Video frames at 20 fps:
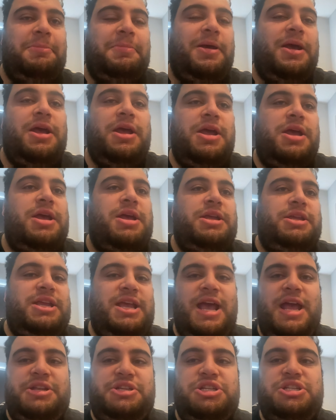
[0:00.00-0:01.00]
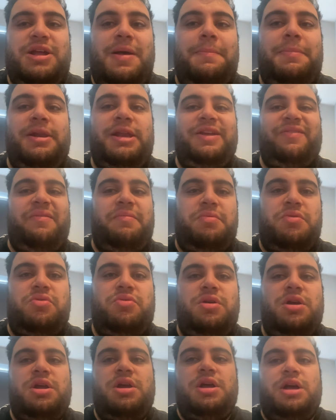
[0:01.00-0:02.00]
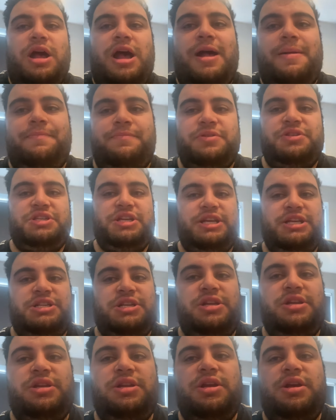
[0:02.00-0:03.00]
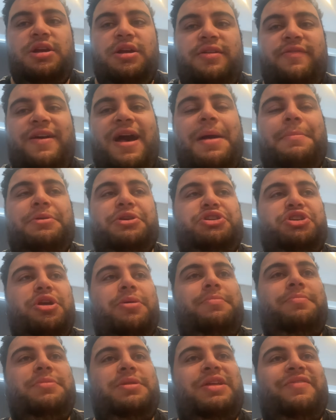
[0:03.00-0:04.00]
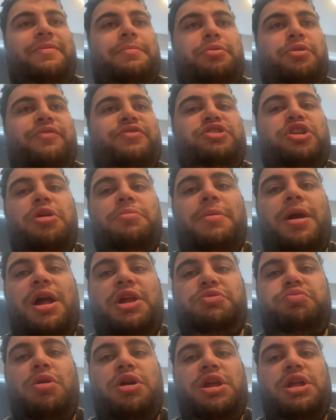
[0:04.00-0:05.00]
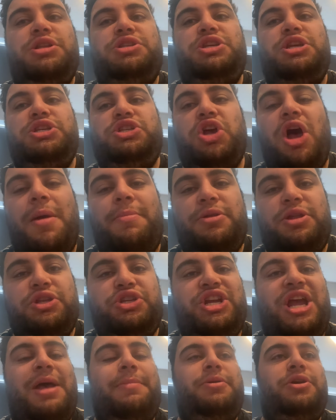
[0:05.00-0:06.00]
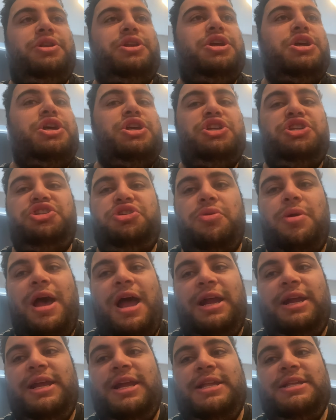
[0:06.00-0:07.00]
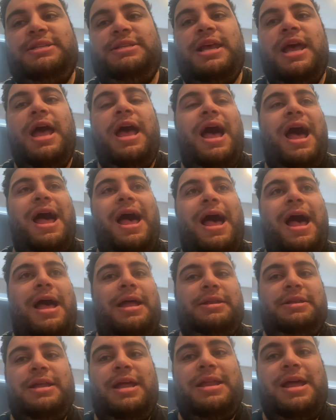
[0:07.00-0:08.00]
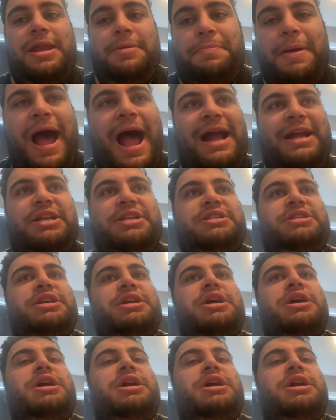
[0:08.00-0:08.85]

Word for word: But yeah, just unbelievable um, season for Amersham. They've improved so much. Well done to Simon and Chairman, Stuart Atkins, and and, and Pax